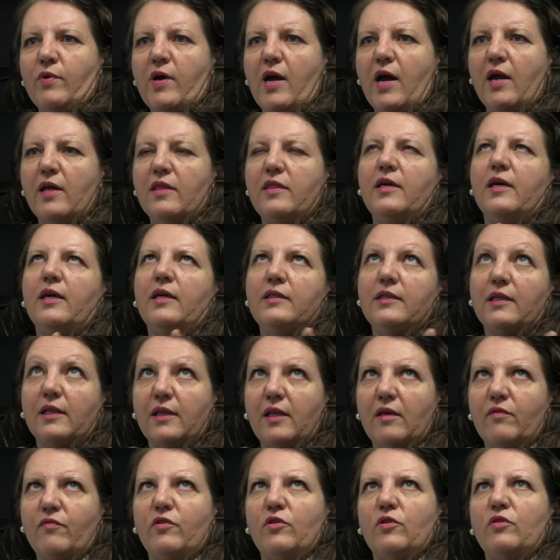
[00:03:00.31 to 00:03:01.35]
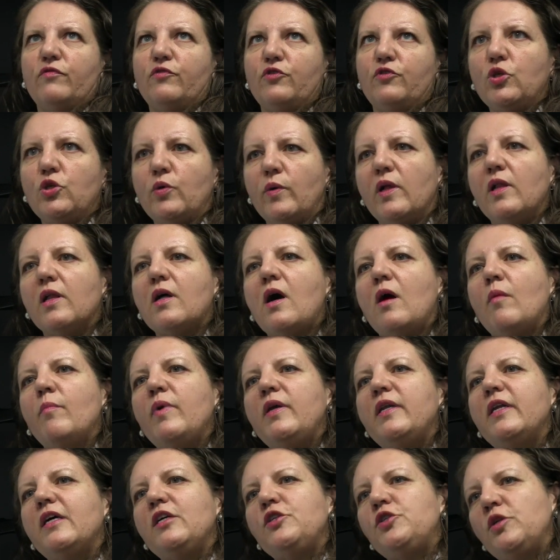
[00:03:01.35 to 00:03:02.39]
We are at the level dual
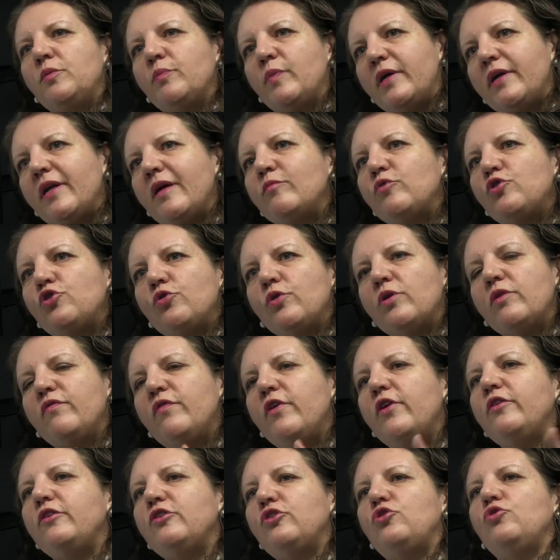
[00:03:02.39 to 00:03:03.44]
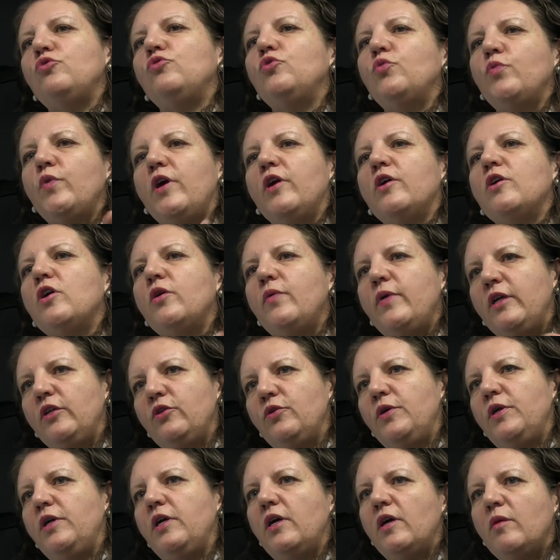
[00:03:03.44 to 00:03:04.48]
combination, but I'm sure very soon we're going
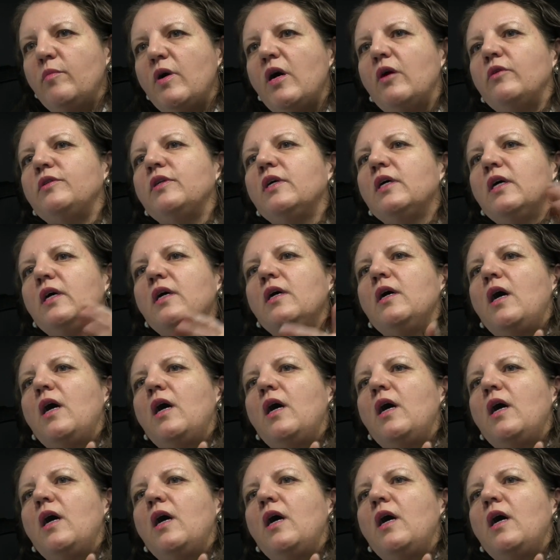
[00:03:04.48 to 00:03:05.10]
to hear about